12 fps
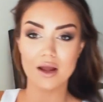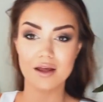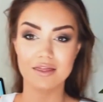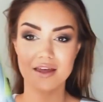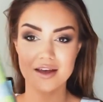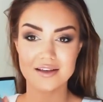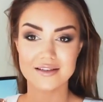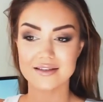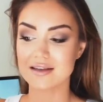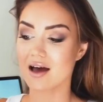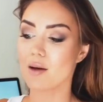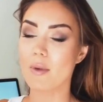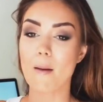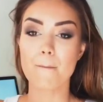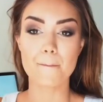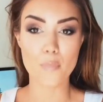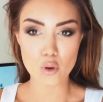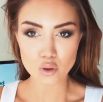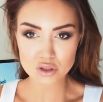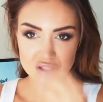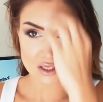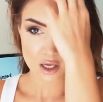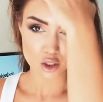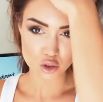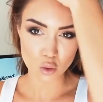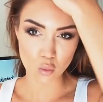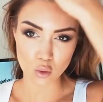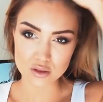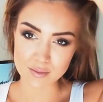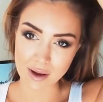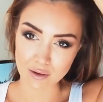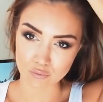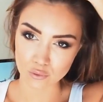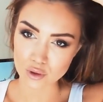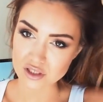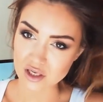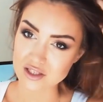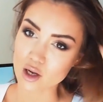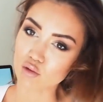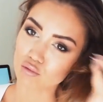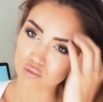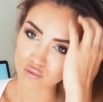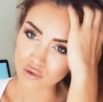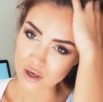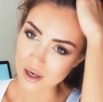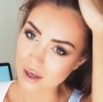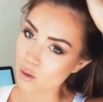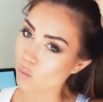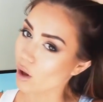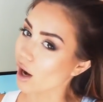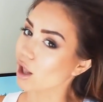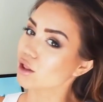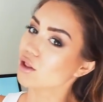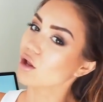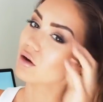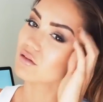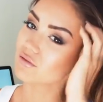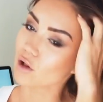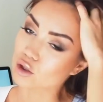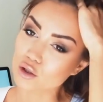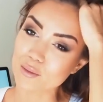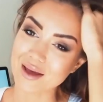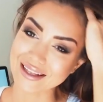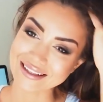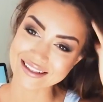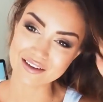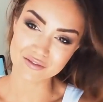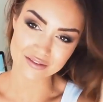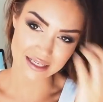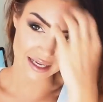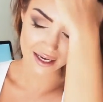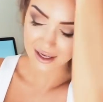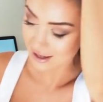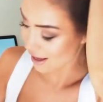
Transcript: with some mousse towards my roots because I really want a lot of volume and lift here,